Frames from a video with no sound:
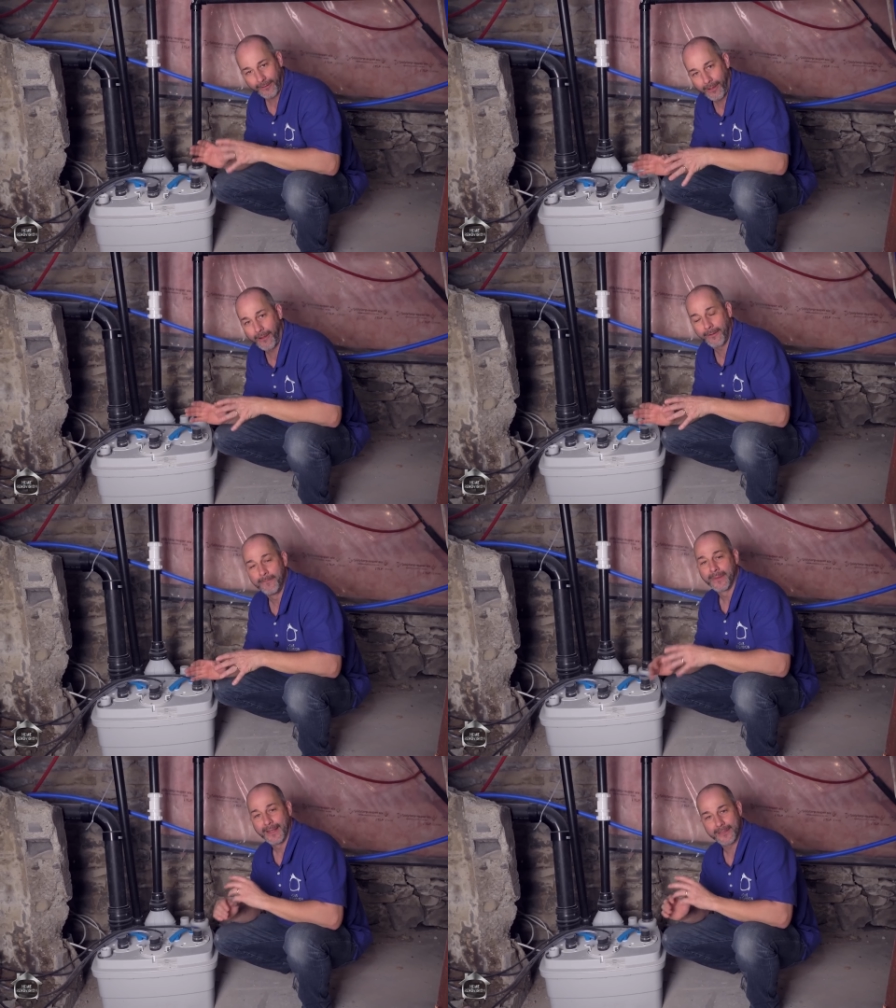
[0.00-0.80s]
long
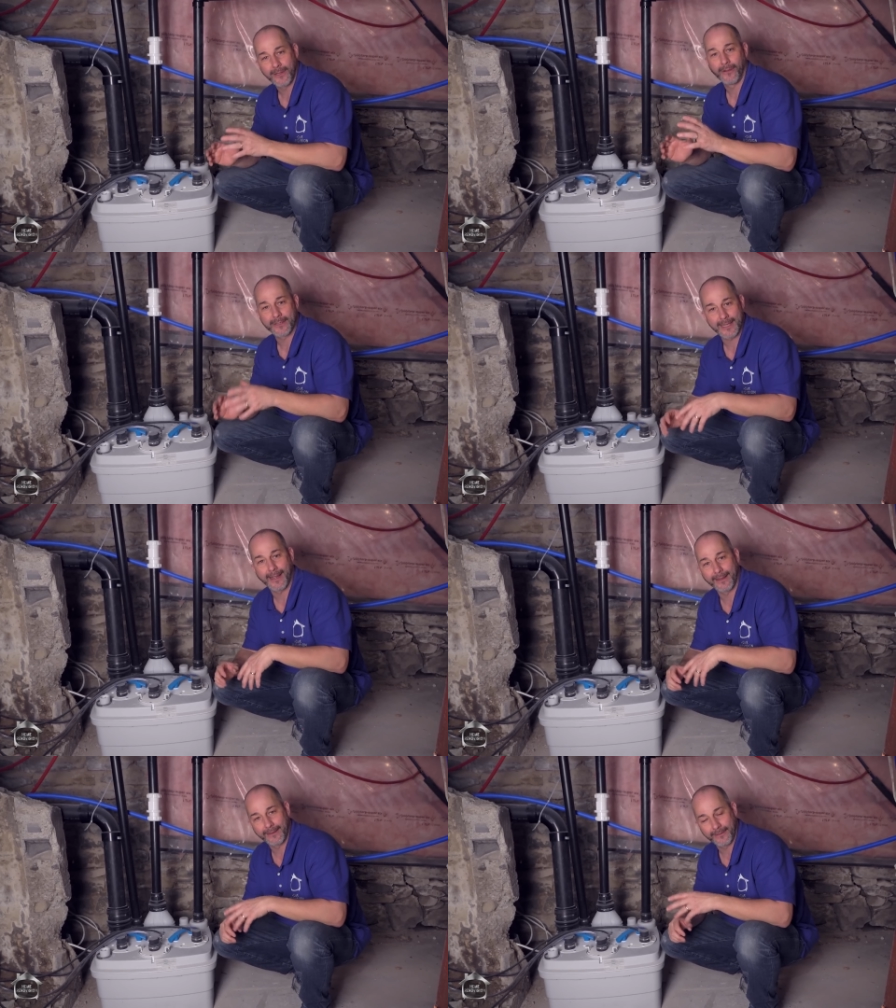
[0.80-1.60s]
as long as
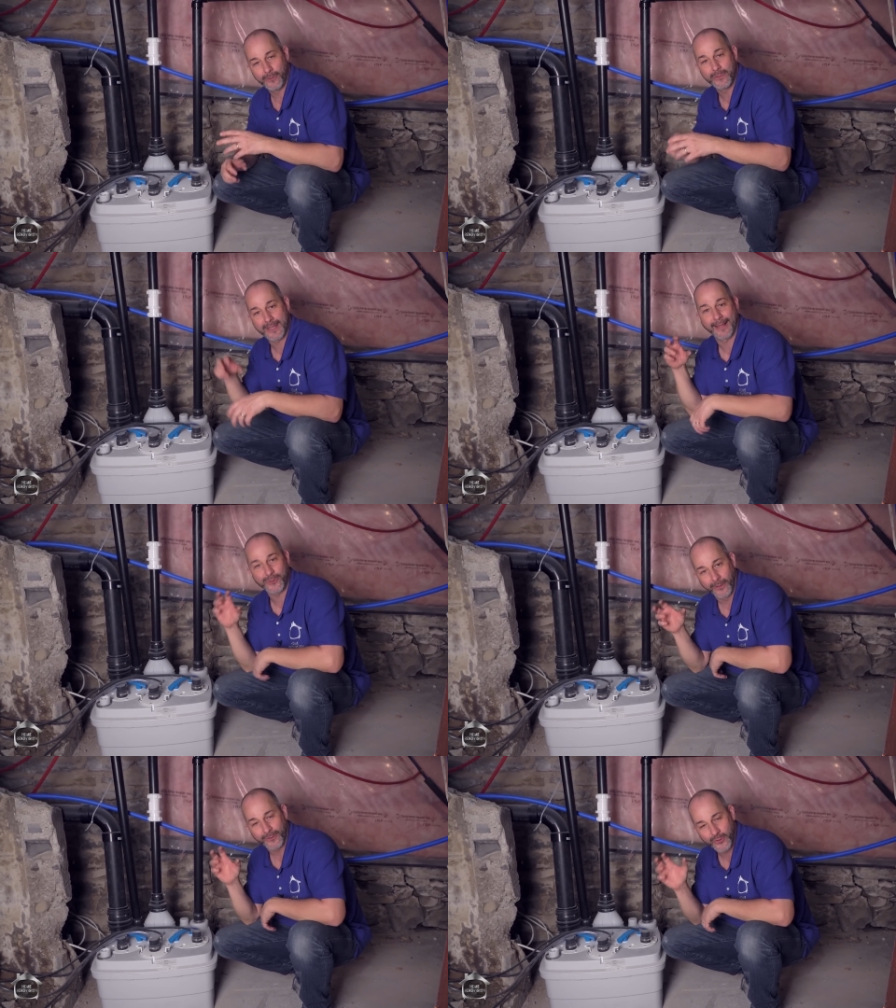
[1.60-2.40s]
I can use that
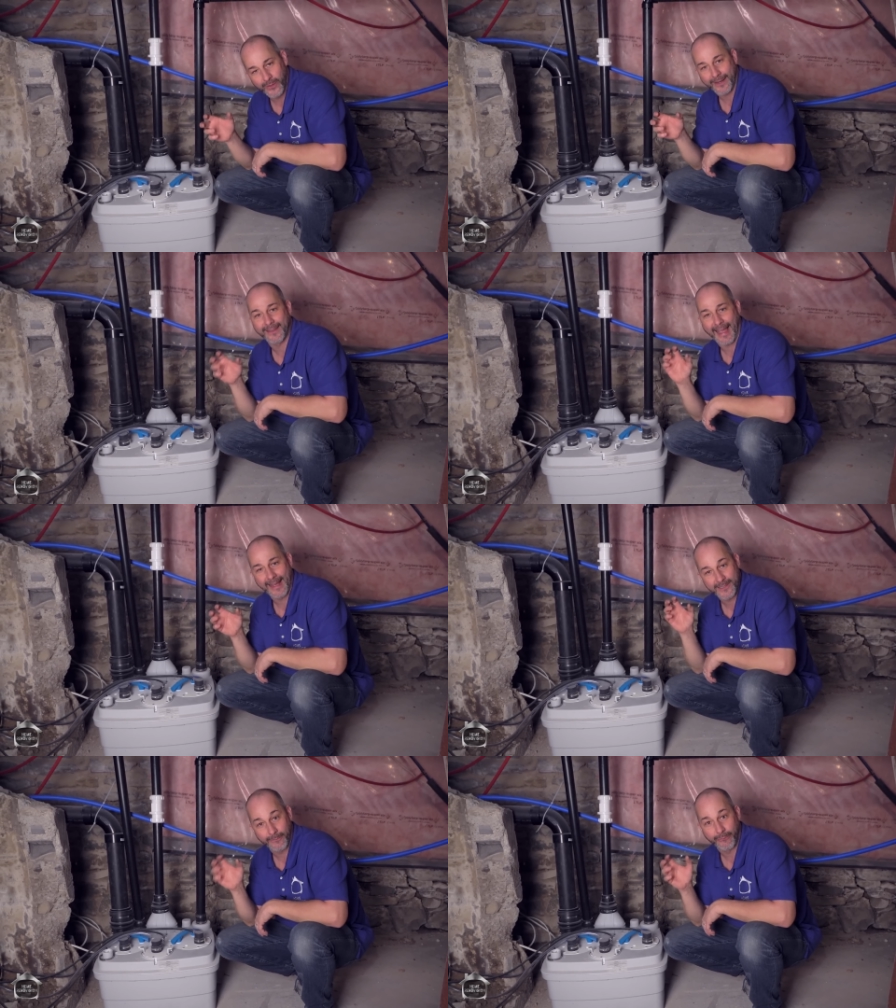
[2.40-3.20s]
little trick to
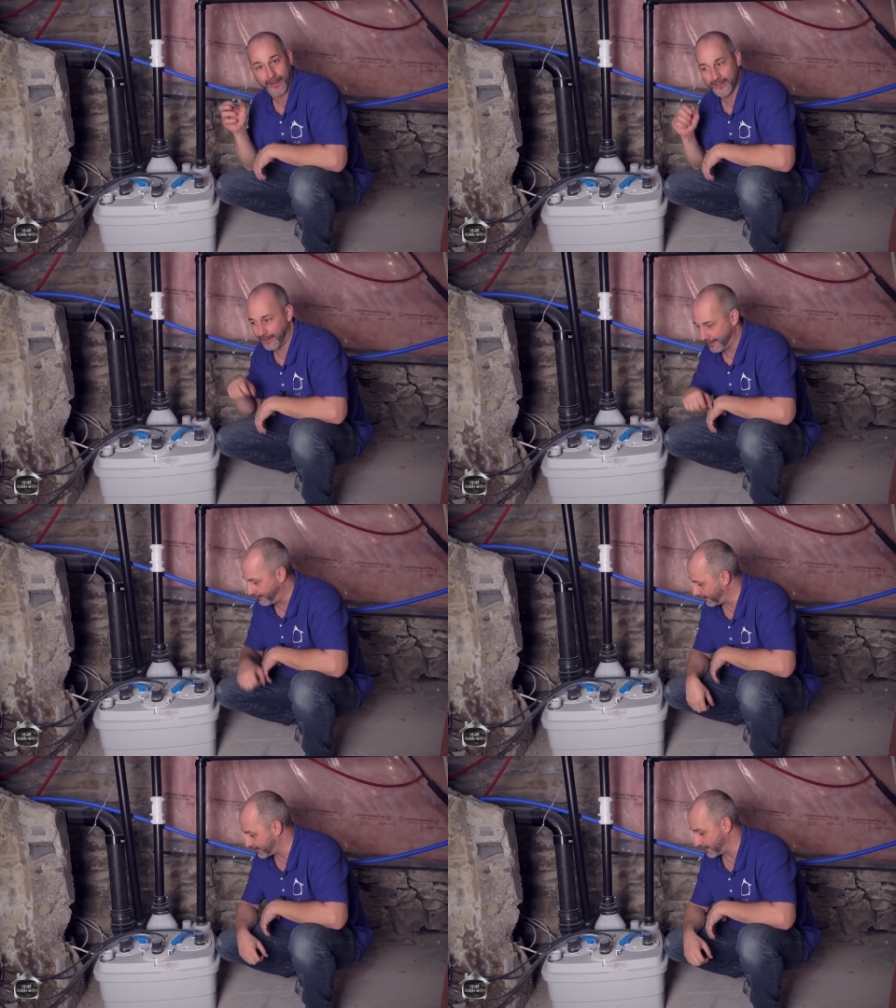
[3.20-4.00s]
add some fresh air to
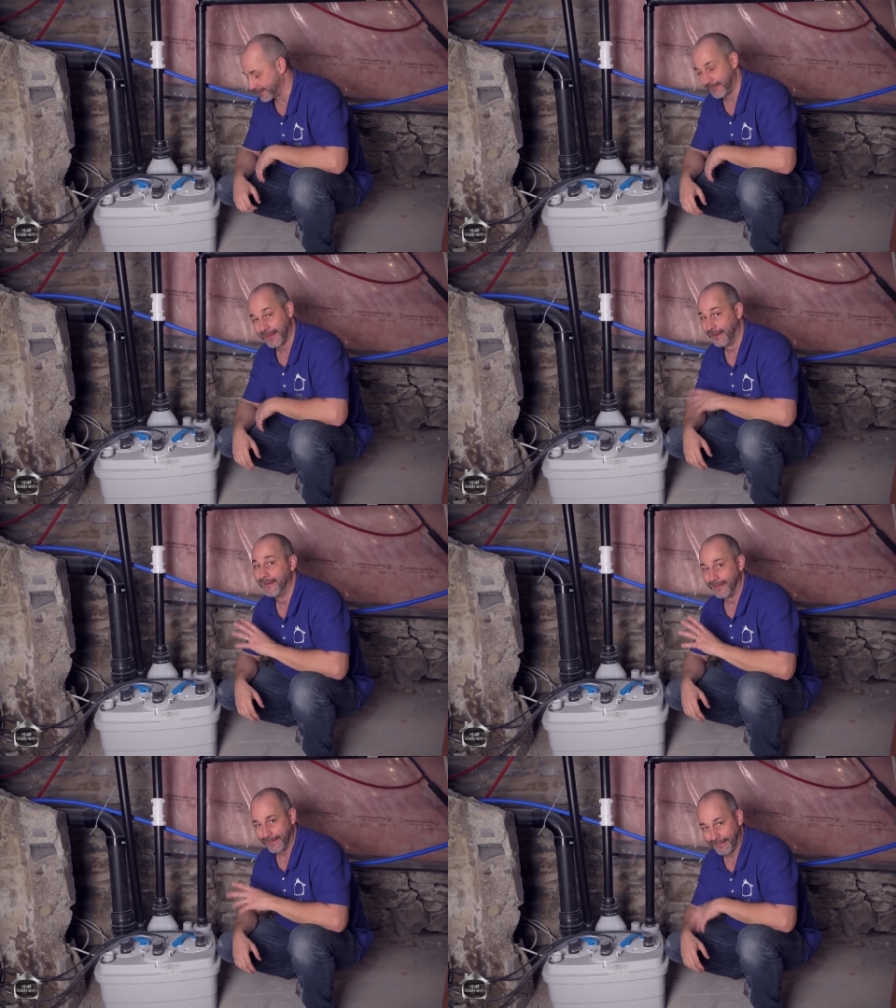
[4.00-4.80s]
the fixtures.
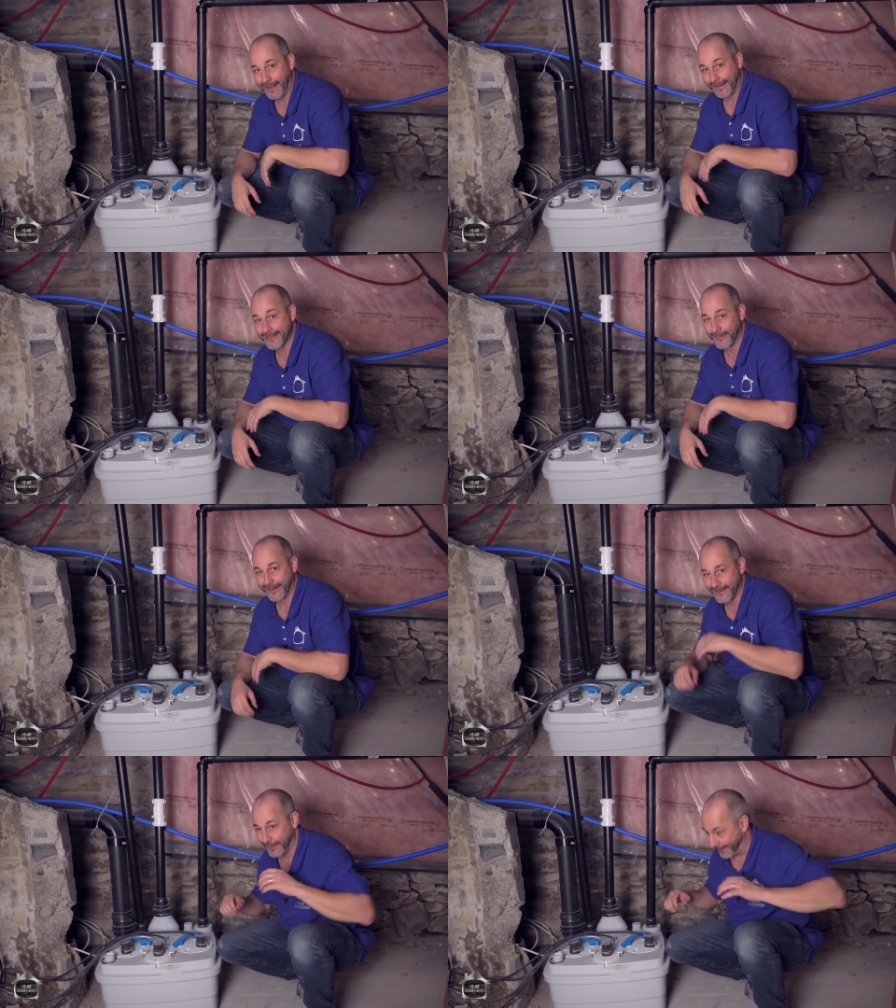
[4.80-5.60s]
And that is
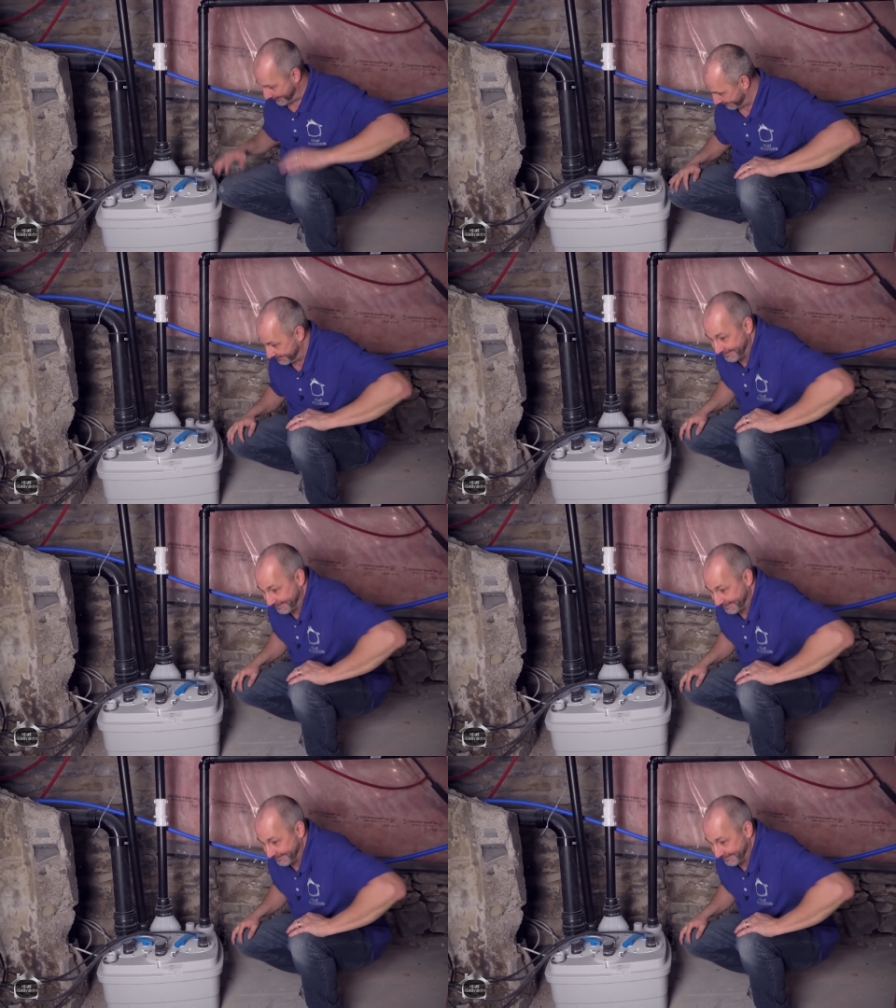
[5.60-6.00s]
money in the bank.